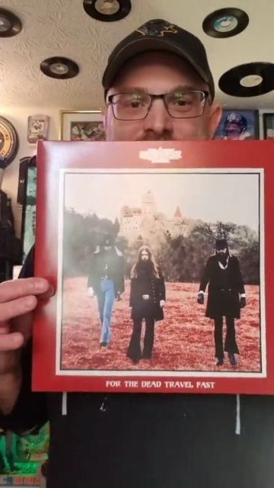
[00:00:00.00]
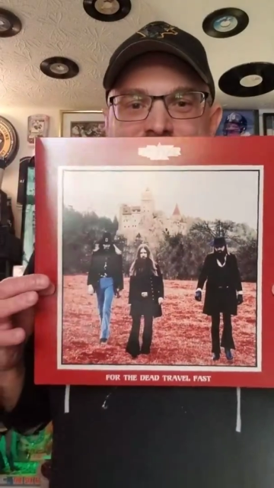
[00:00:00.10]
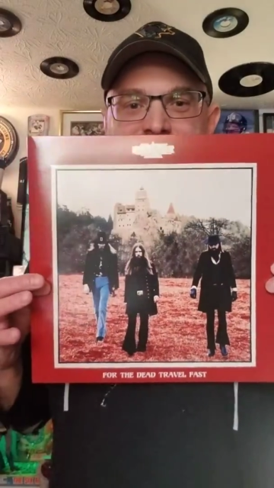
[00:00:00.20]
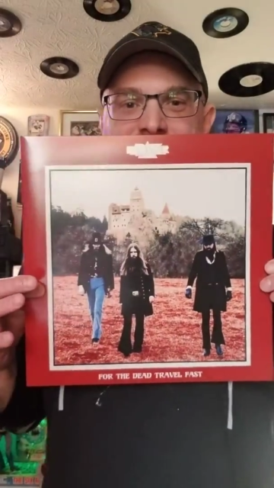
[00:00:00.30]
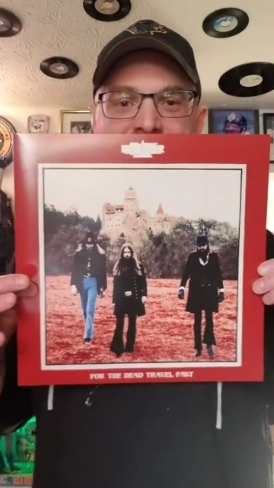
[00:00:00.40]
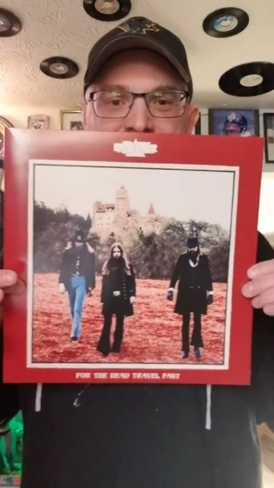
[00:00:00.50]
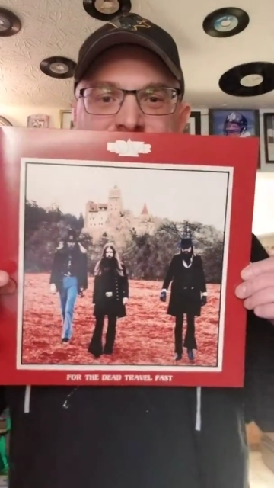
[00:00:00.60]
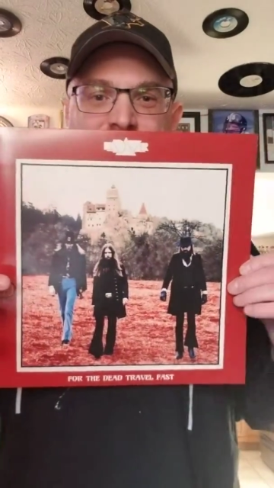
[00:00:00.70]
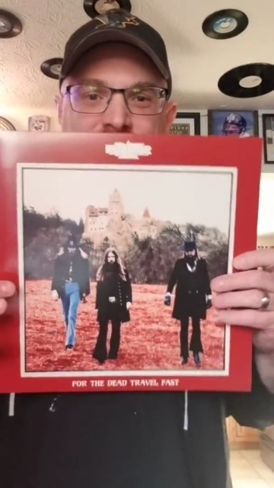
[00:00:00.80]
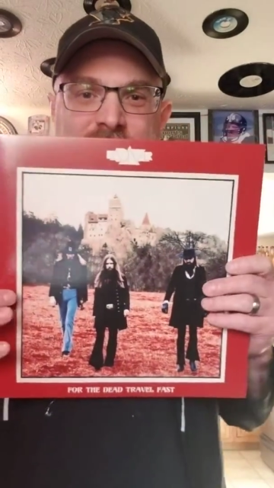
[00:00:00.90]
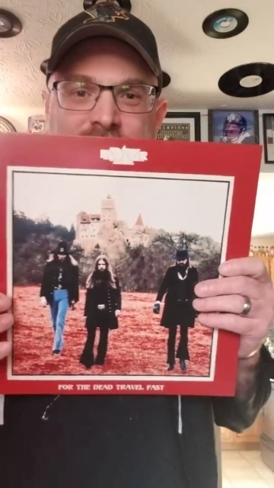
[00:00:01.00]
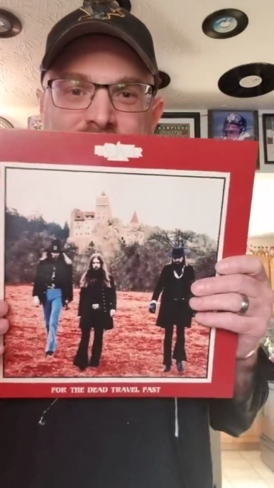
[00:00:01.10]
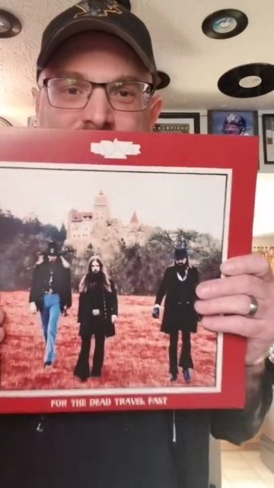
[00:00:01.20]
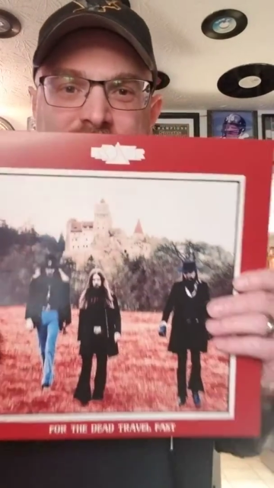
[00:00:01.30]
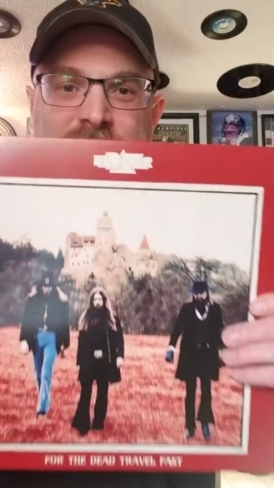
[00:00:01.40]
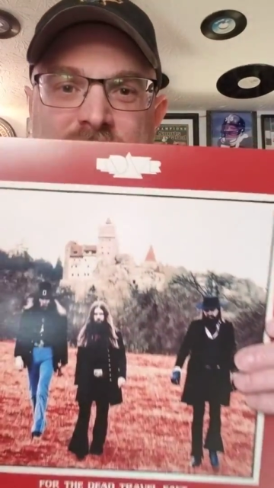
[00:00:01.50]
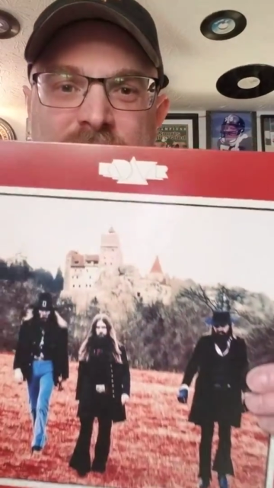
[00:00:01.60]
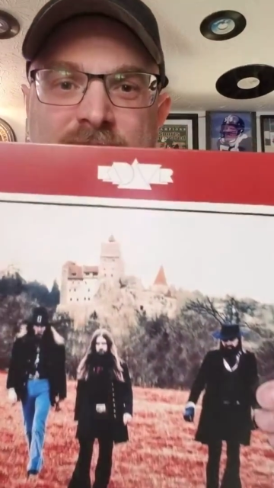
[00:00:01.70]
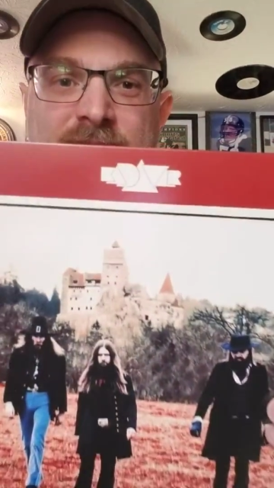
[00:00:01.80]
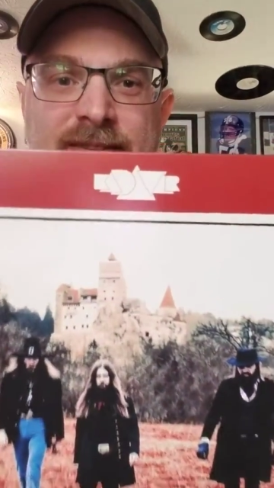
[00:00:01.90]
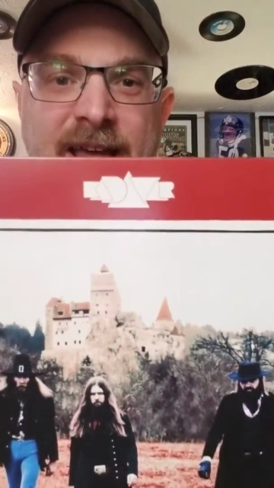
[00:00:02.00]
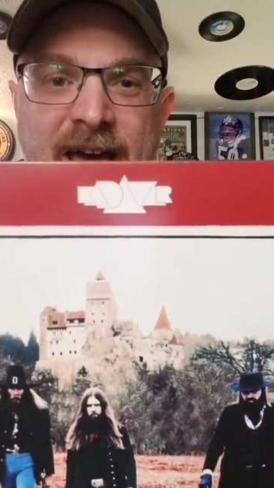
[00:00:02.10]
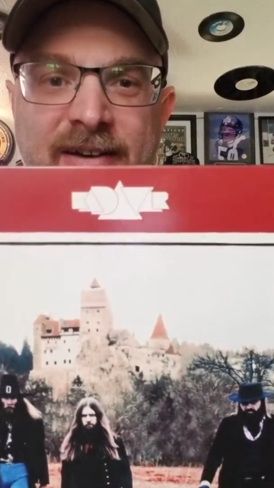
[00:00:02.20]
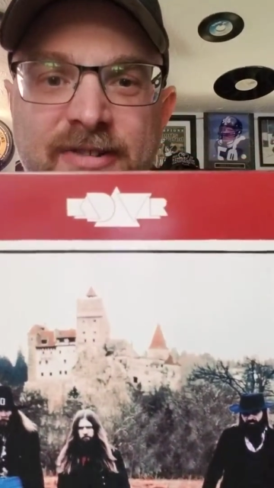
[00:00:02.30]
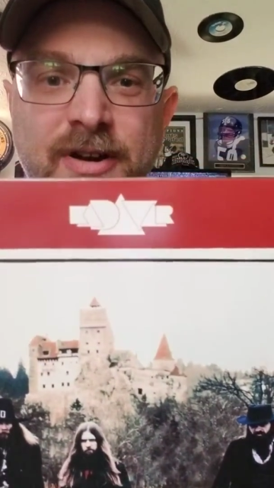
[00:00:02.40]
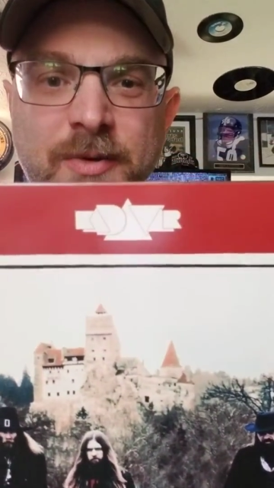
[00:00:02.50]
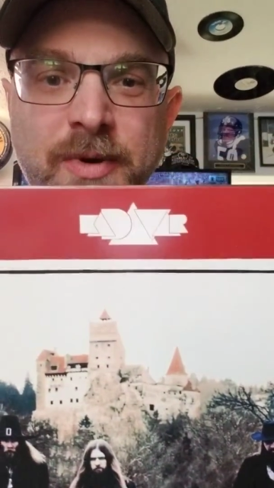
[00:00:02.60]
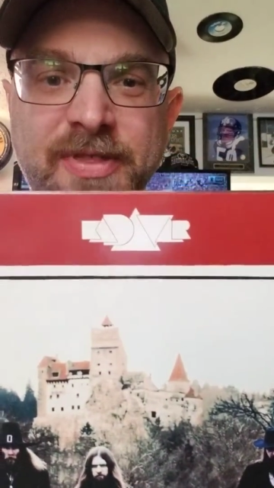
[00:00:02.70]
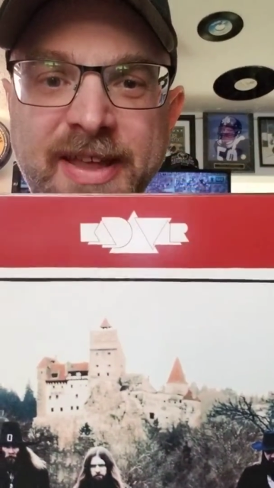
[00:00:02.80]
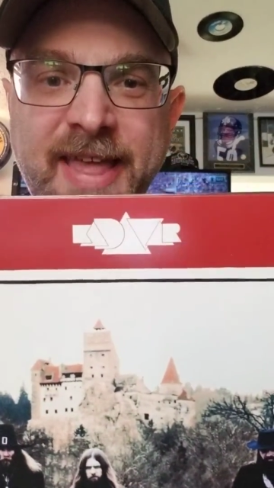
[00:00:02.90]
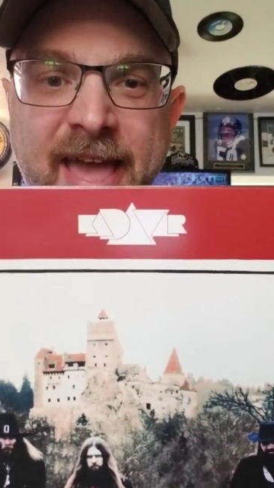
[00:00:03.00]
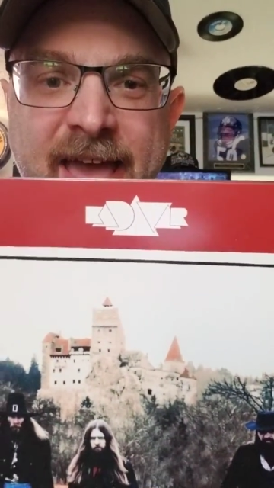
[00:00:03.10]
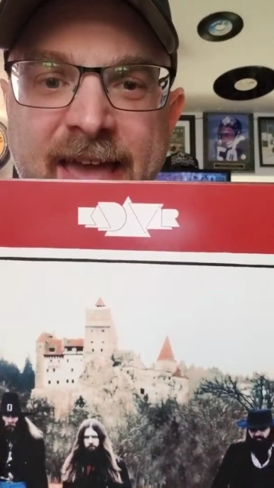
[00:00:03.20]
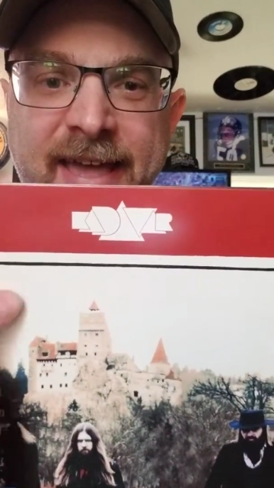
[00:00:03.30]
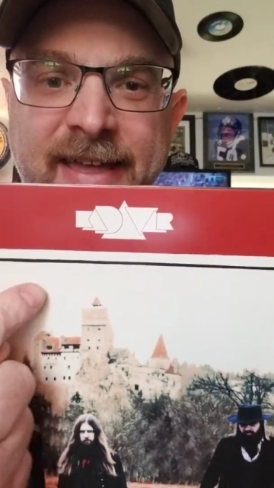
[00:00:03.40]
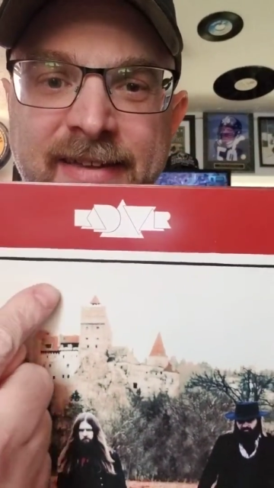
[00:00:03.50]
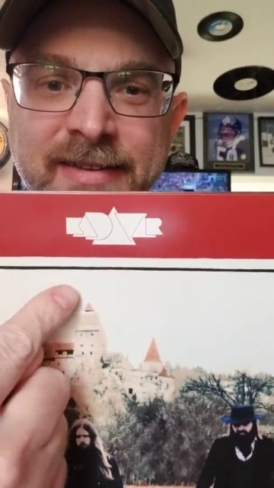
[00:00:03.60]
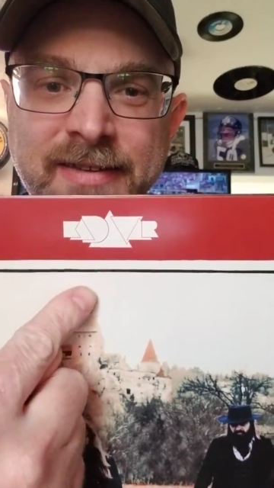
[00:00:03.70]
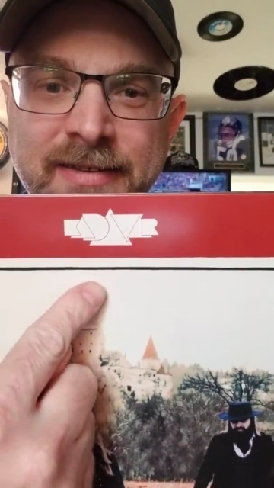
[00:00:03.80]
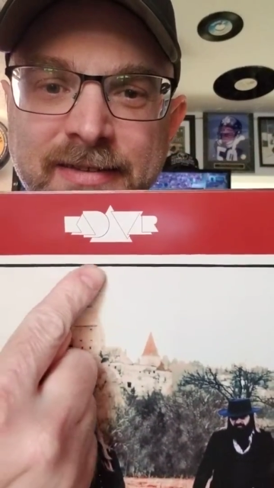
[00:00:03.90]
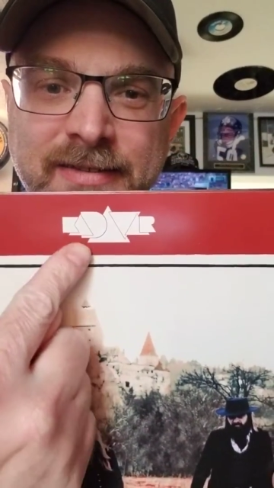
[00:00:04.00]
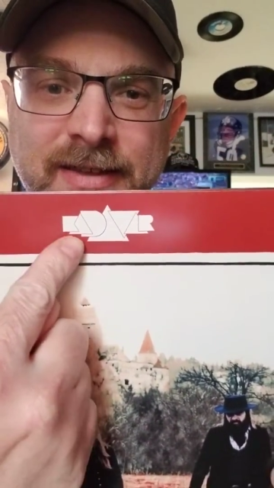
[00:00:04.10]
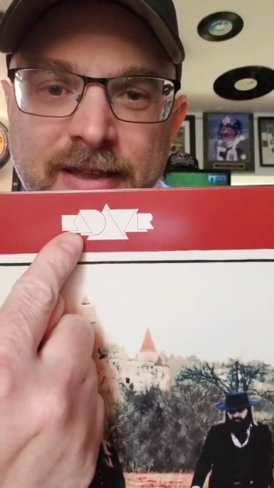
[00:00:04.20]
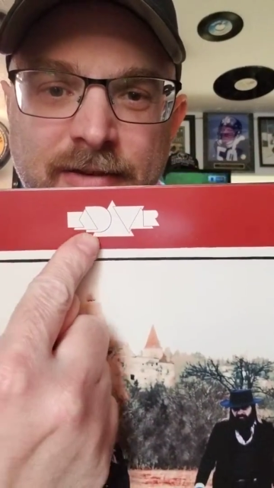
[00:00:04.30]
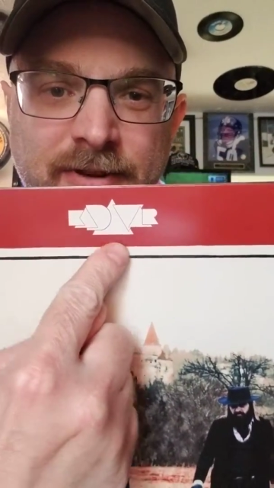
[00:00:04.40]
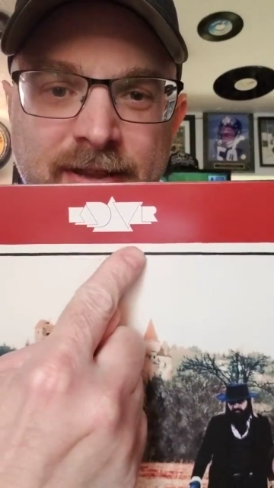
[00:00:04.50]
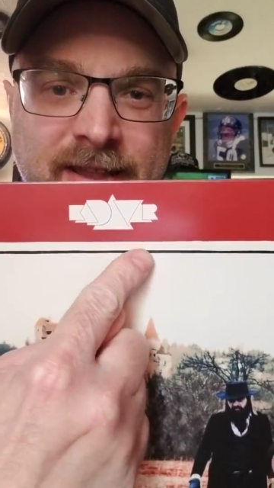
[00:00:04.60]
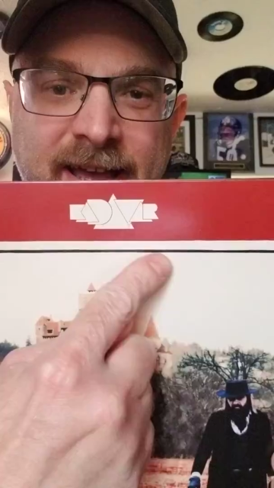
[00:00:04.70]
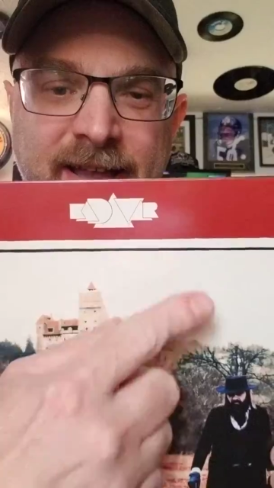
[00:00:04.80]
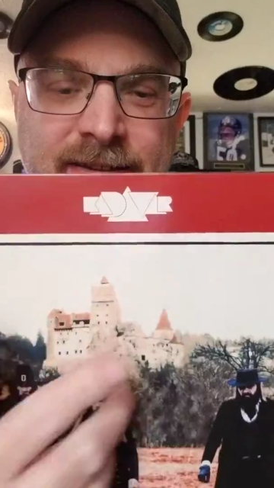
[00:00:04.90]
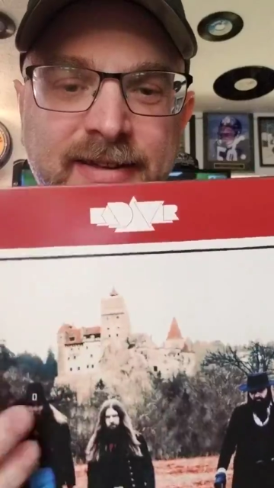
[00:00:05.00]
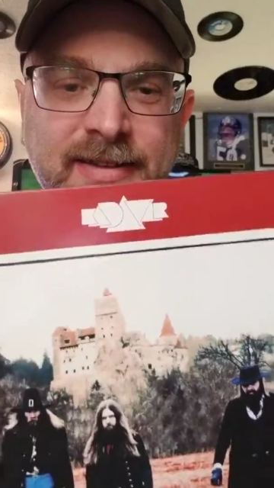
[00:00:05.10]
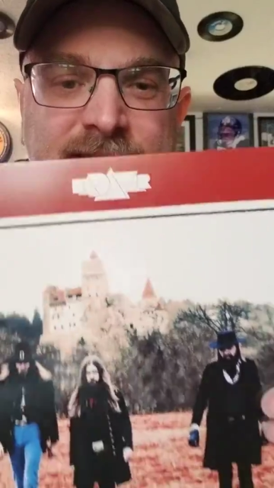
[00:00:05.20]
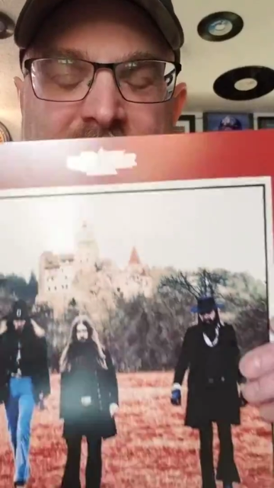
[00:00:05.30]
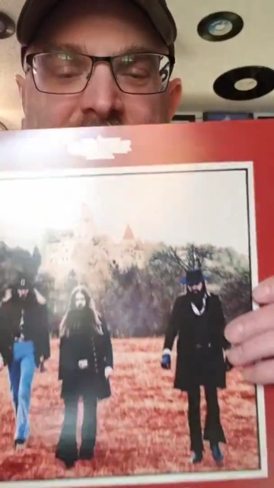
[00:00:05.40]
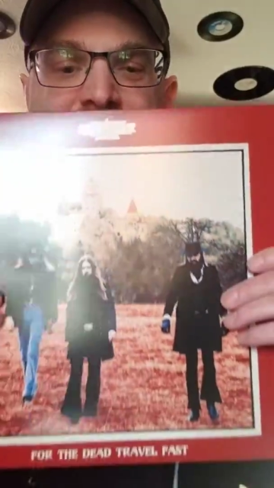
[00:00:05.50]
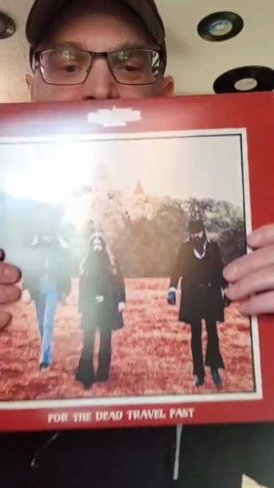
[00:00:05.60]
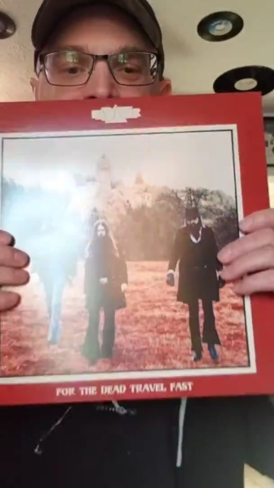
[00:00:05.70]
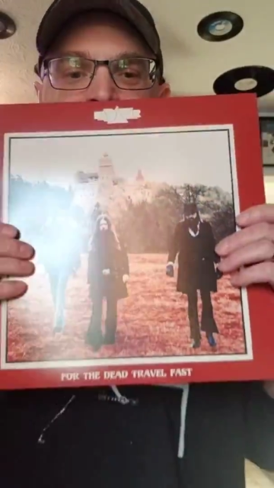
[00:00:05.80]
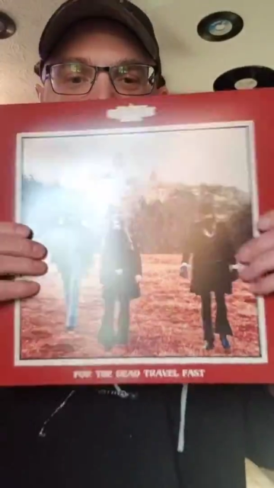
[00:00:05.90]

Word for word: Kadavar. Cadaver with a K. Can you read that? Kadavar.